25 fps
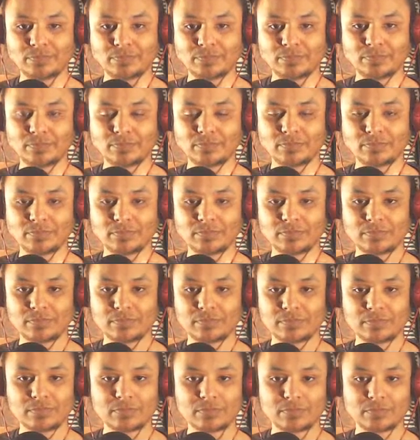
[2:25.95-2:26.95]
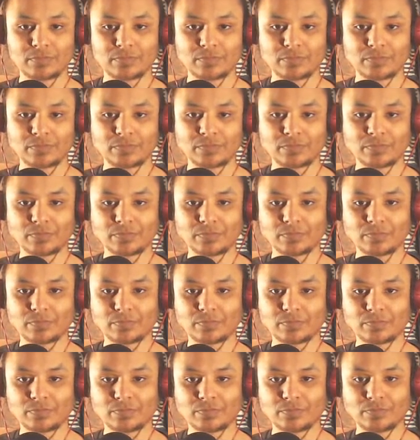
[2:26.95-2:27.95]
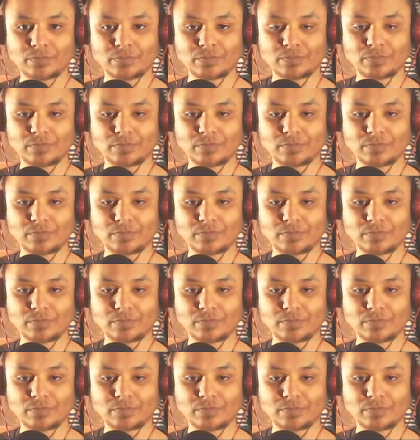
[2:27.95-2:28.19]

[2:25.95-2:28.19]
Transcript: Nothing is said.